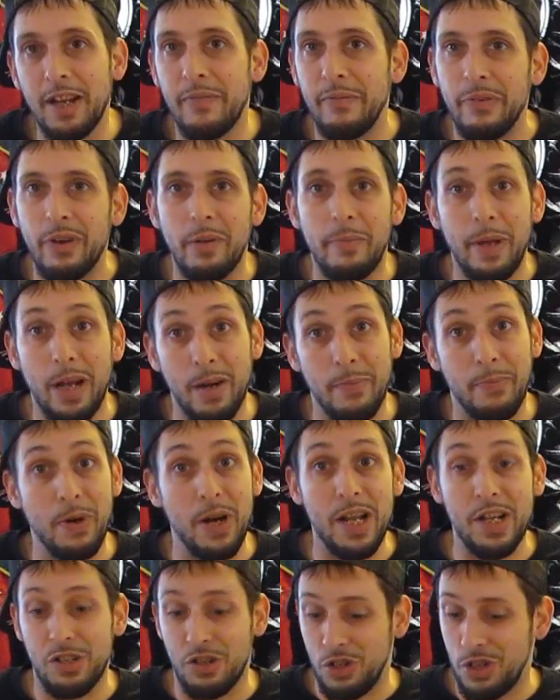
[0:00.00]
them for a better
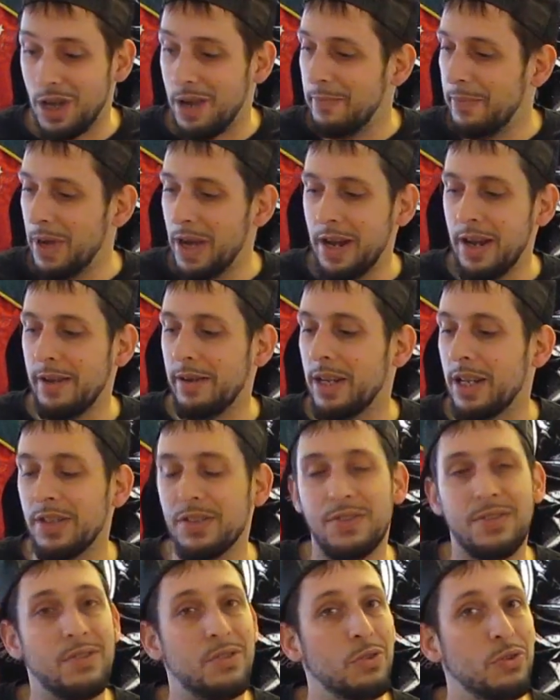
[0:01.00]
price, jump on it,
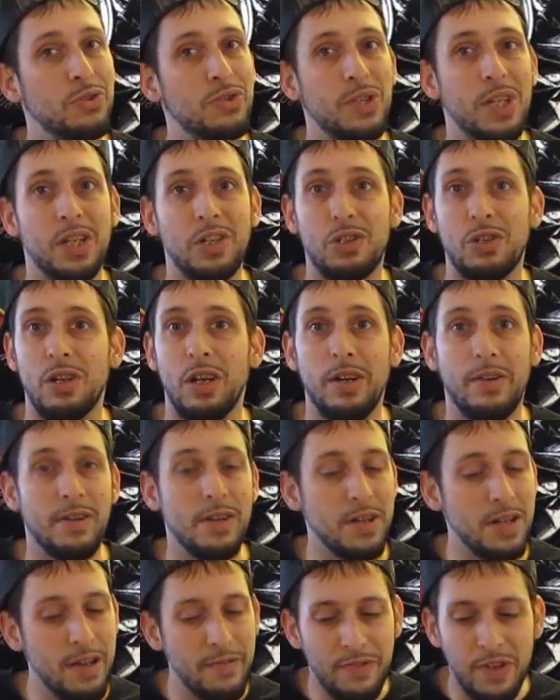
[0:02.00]
because those things are
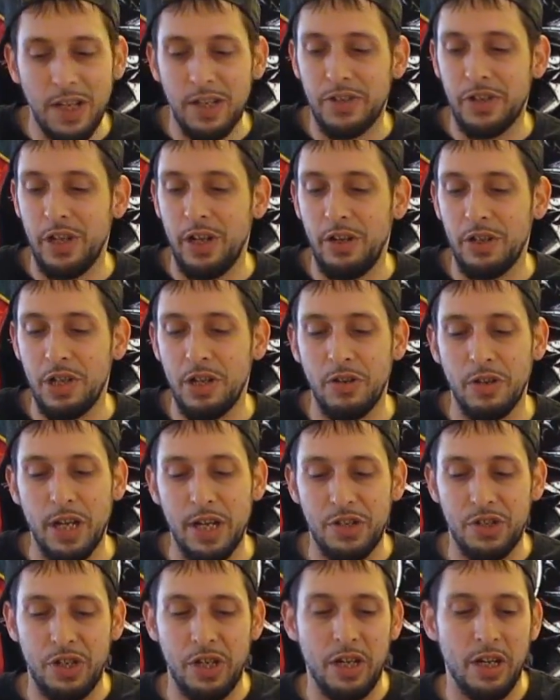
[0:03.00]
nifty as hell. You don't got
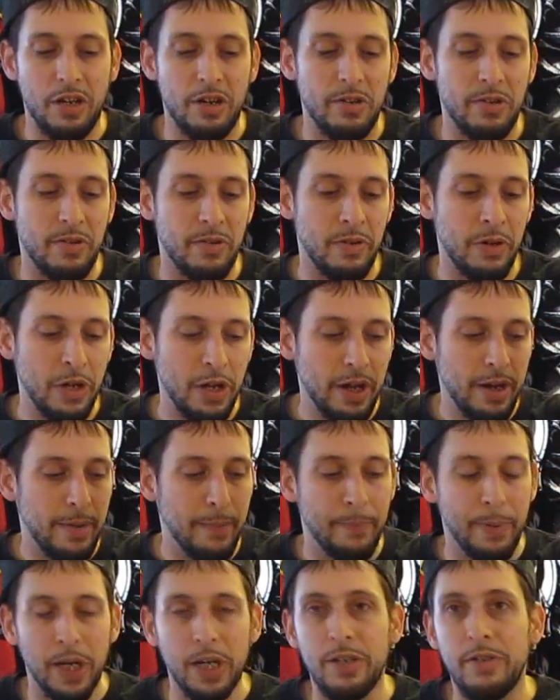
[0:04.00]
to sit here and
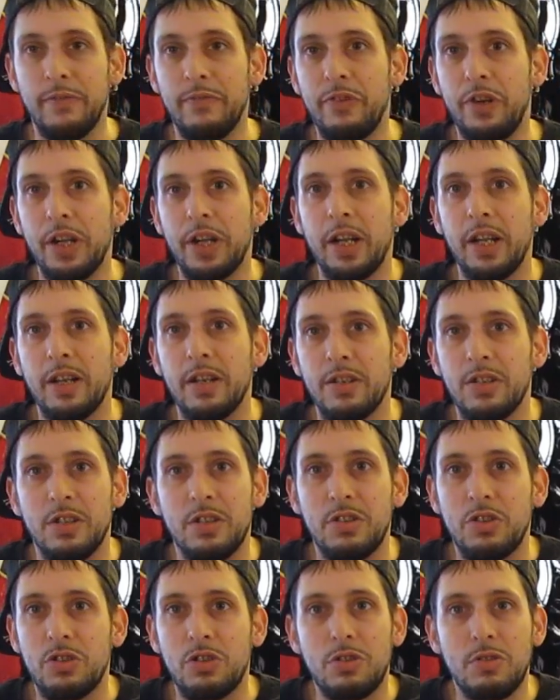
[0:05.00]
burn fucking
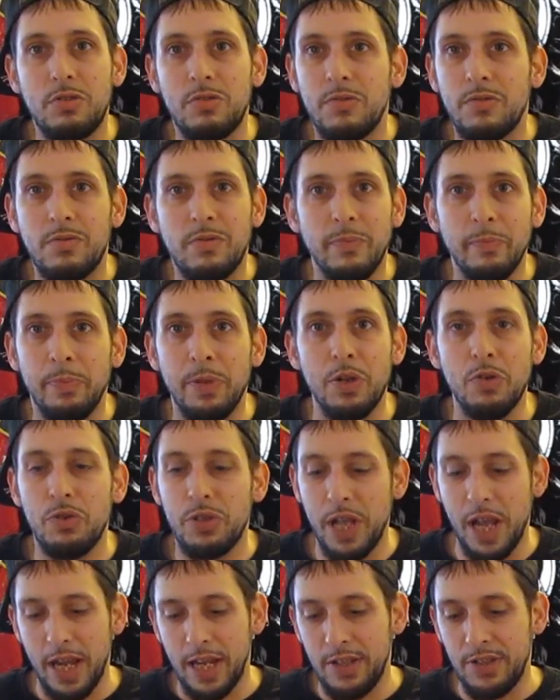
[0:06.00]

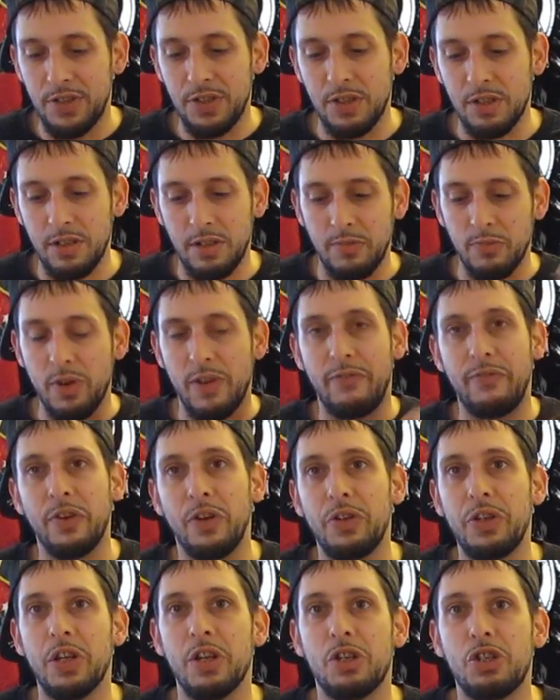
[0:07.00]
butanes and
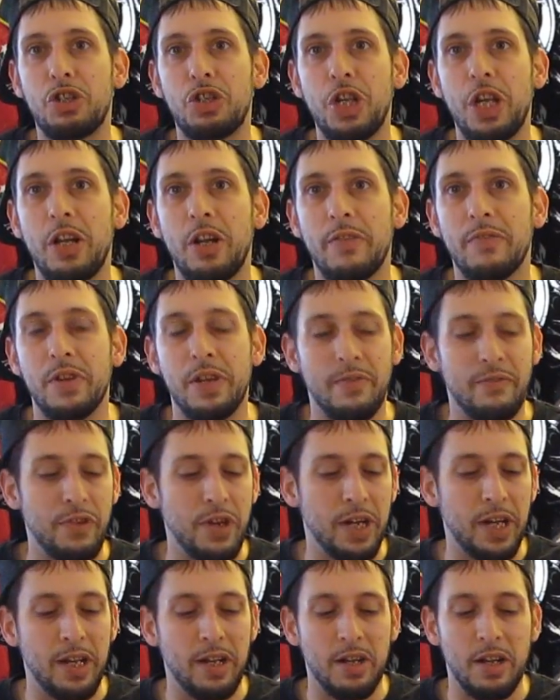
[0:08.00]
refill your shit every
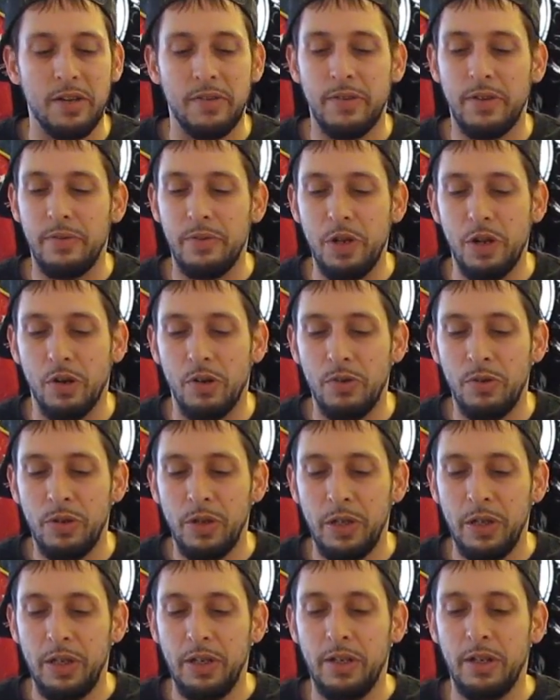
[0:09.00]
fucking, uh, you know,
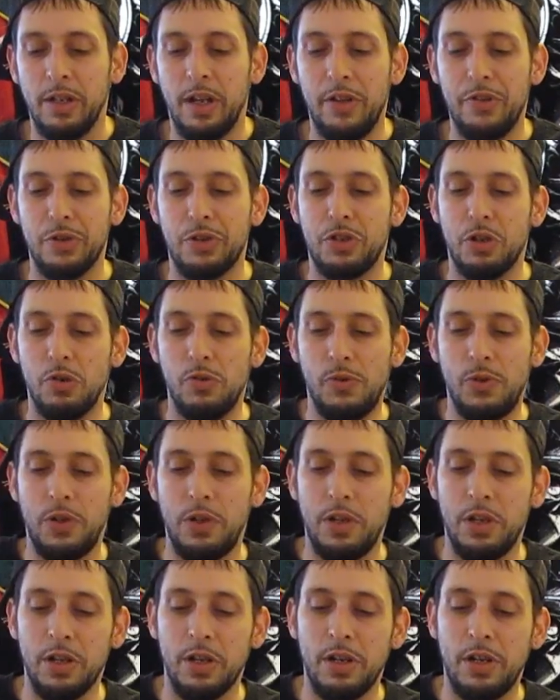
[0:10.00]
other toke.
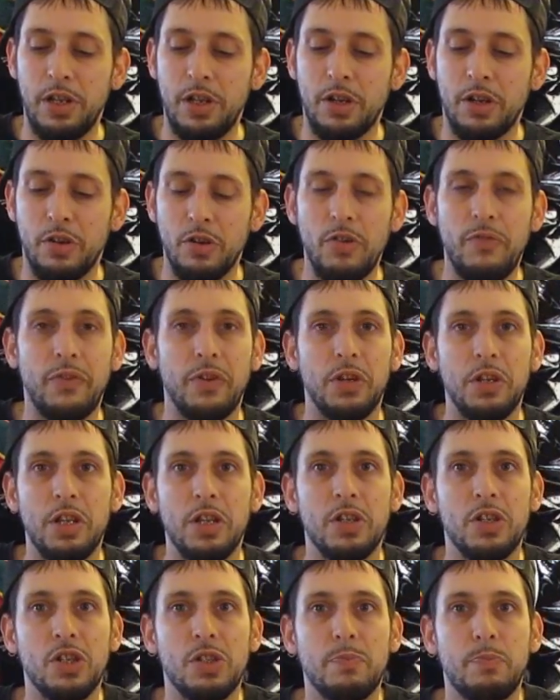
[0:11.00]
You're, you're grooving.
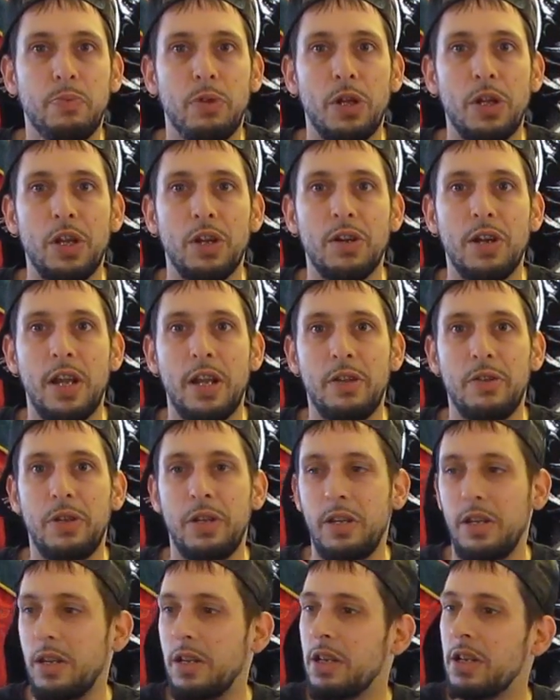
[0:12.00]
You just plug your nail
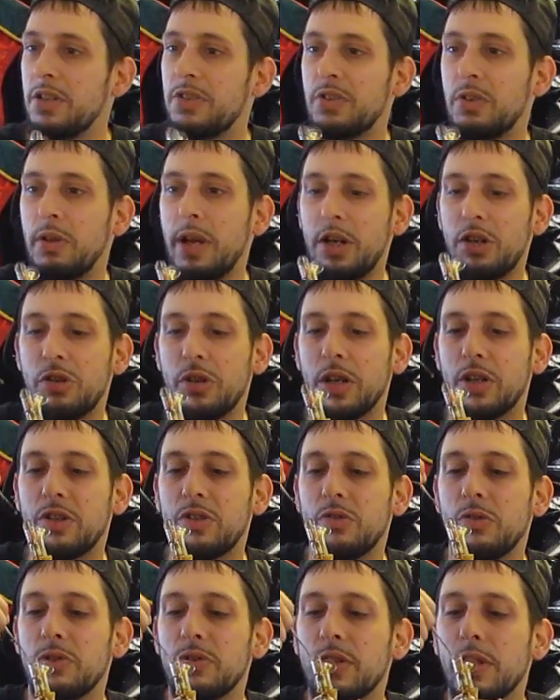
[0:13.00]
in and it's electric,
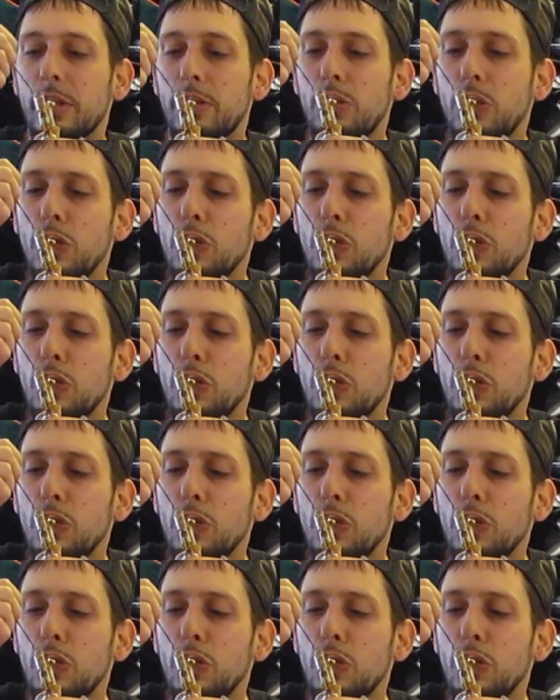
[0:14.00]
so it's like